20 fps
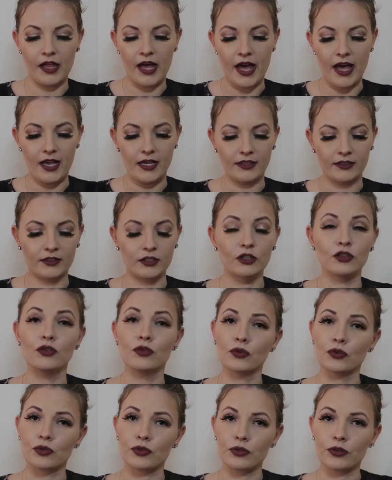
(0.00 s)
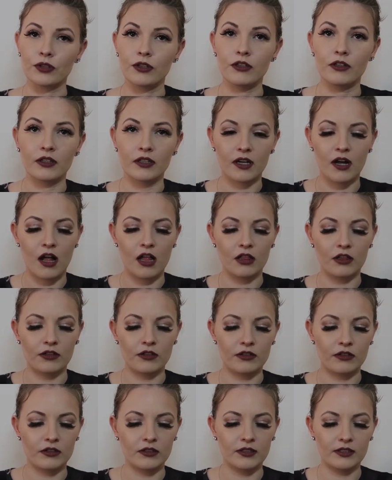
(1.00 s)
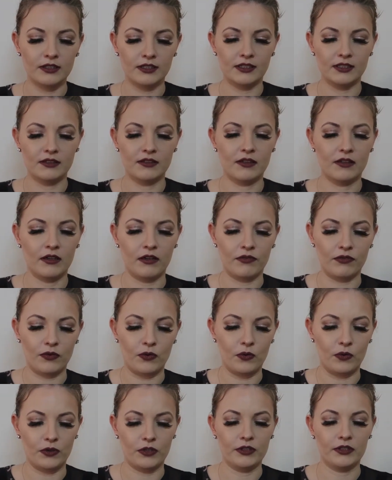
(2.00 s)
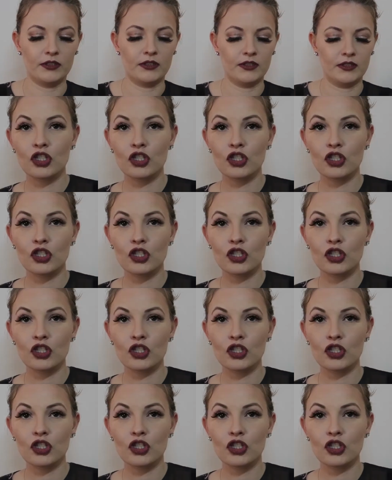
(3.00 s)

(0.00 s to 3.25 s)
as a neutral color, of course.